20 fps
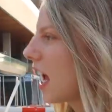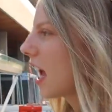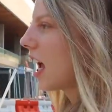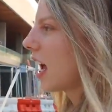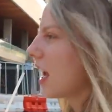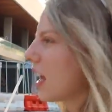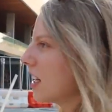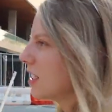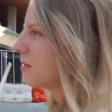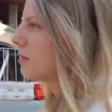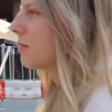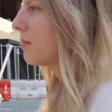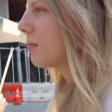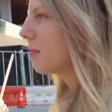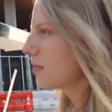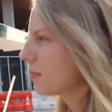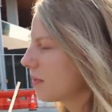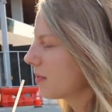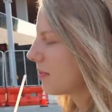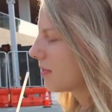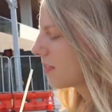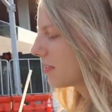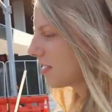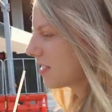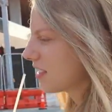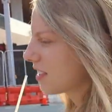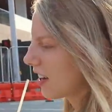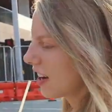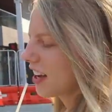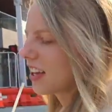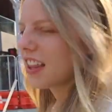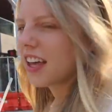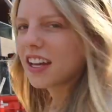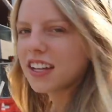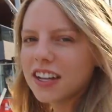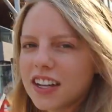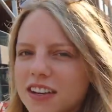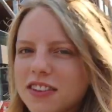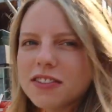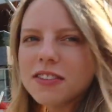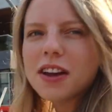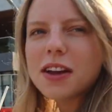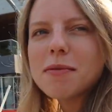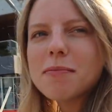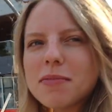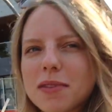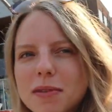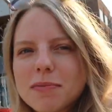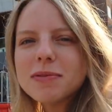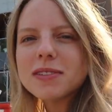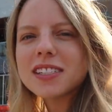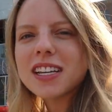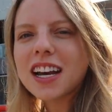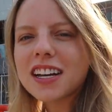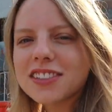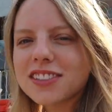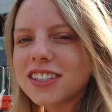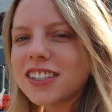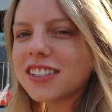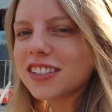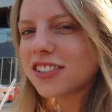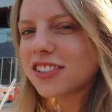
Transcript: And sorry, that annoying beep is actually